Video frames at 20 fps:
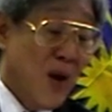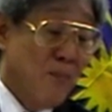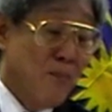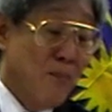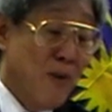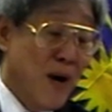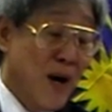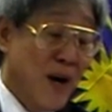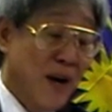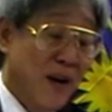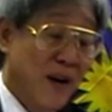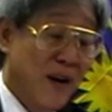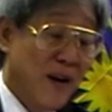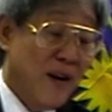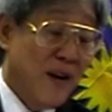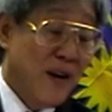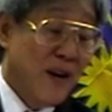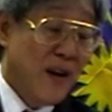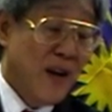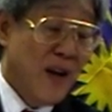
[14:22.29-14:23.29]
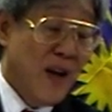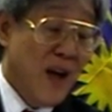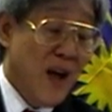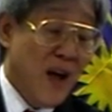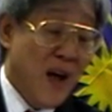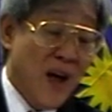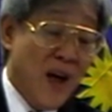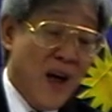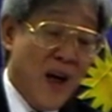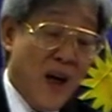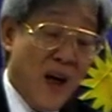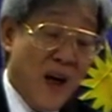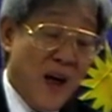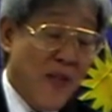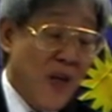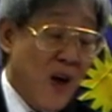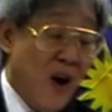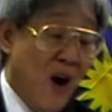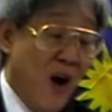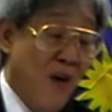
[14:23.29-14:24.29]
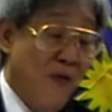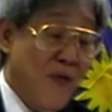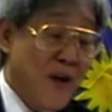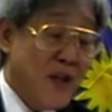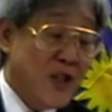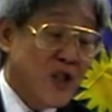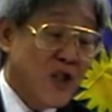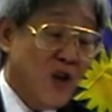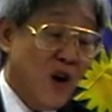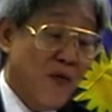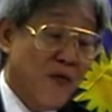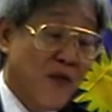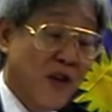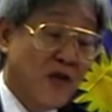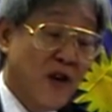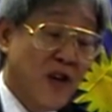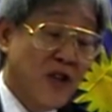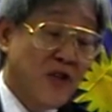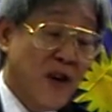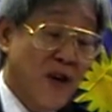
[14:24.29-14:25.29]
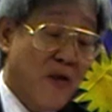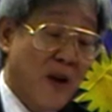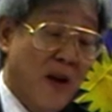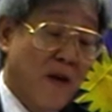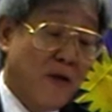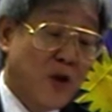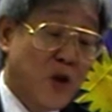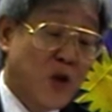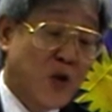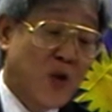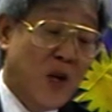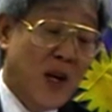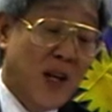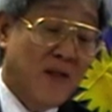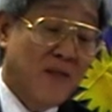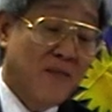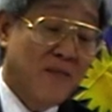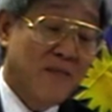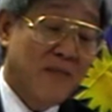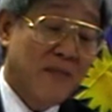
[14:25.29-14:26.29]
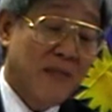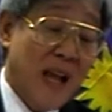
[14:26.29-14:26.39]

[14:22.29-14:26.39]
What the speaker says: But the Office of the Attorney General of Switzerland